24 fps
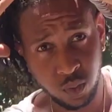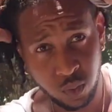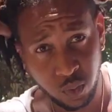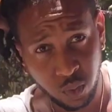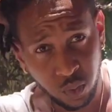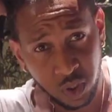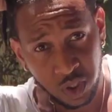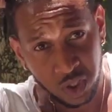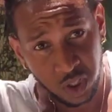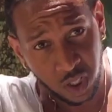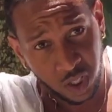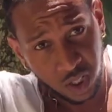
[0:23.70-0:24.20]

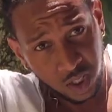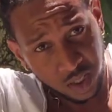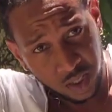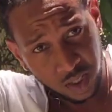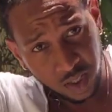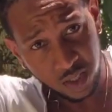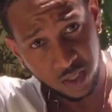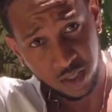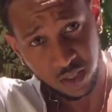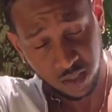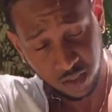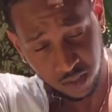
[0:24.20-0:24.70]
we
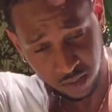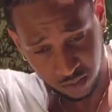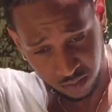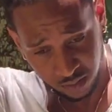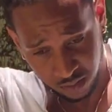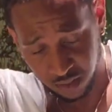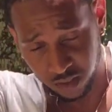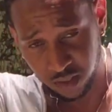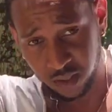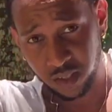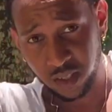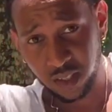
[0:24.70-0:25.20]
just
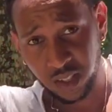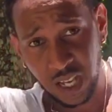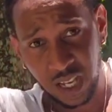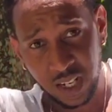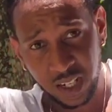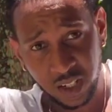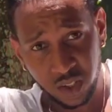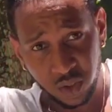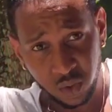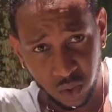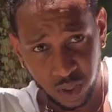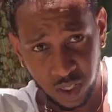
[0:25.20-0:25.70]
kind
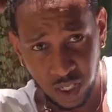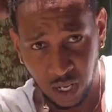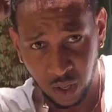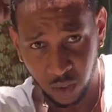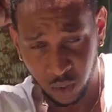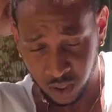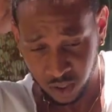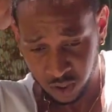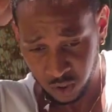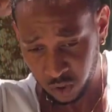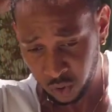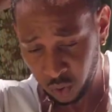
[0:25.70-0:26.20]
of doing
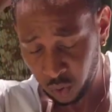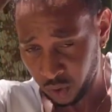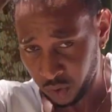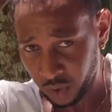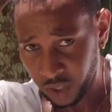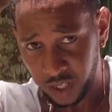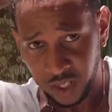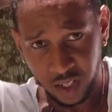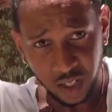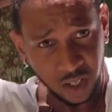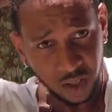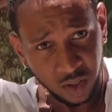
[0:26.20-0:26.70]
our soak
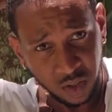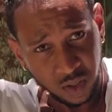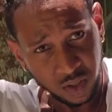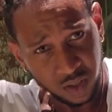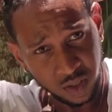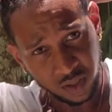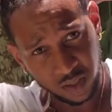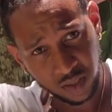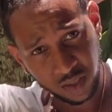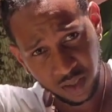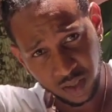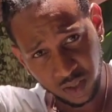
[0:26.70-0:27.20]
right now.
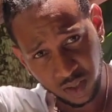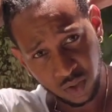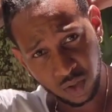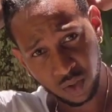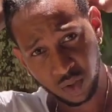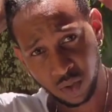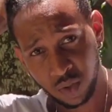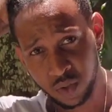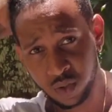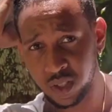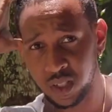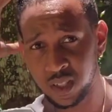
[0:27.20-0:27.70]
You
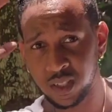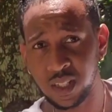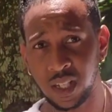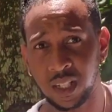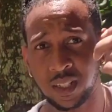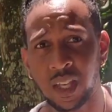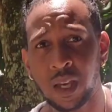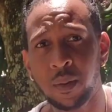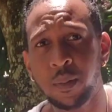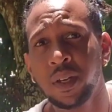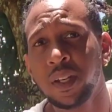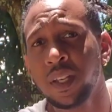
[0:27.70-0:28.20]
know, it's that
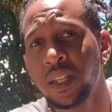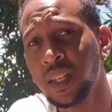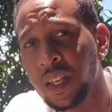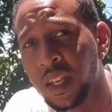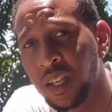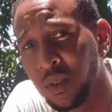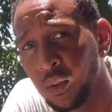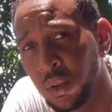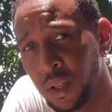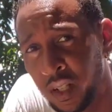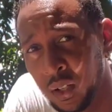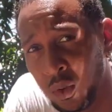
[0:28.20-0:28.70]
time of the
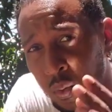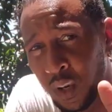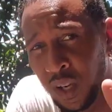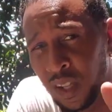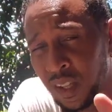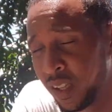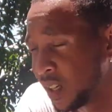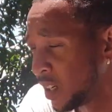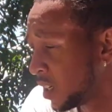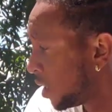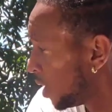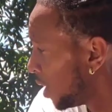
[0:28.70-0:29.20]
year when the weather